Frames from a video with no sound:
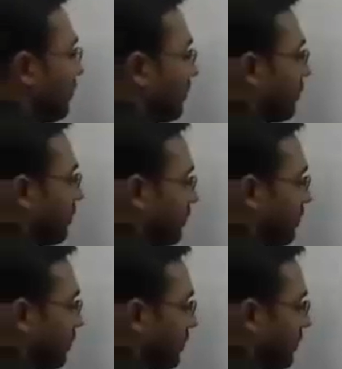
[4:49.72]

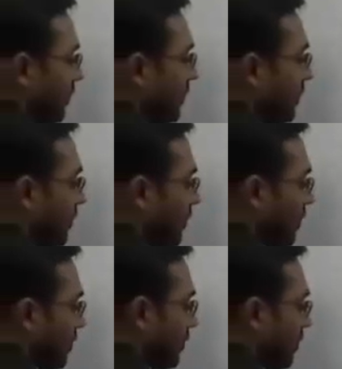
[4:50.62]

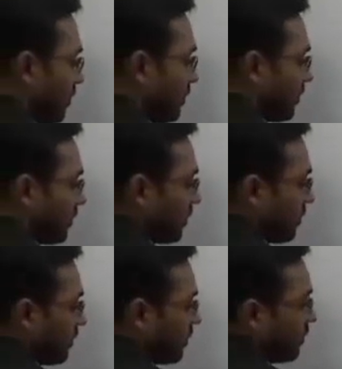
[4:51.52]

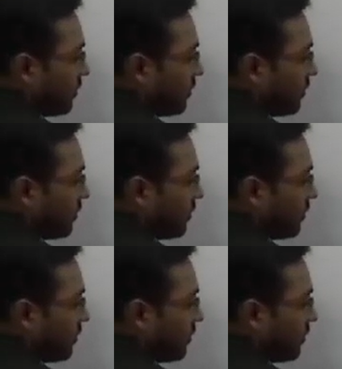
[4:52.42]
(no one is talking)